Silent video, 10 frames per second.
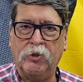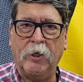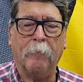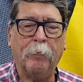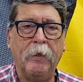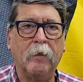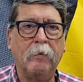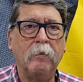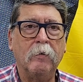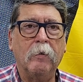
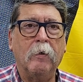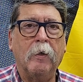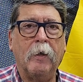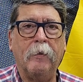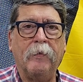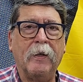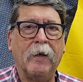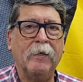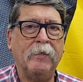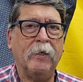Champion. And then
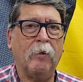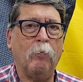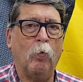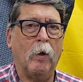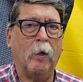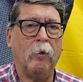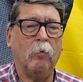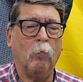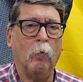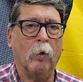I did one
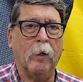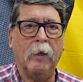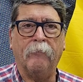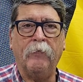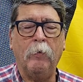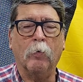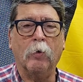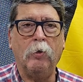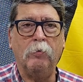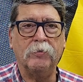where if you were
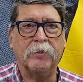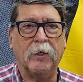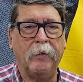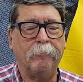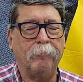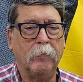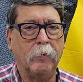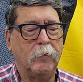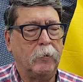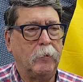using
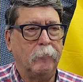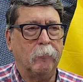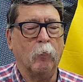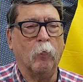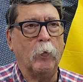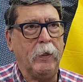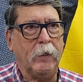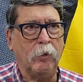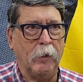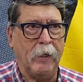
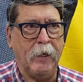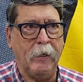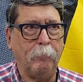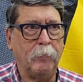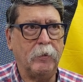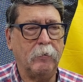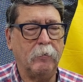reclaimed,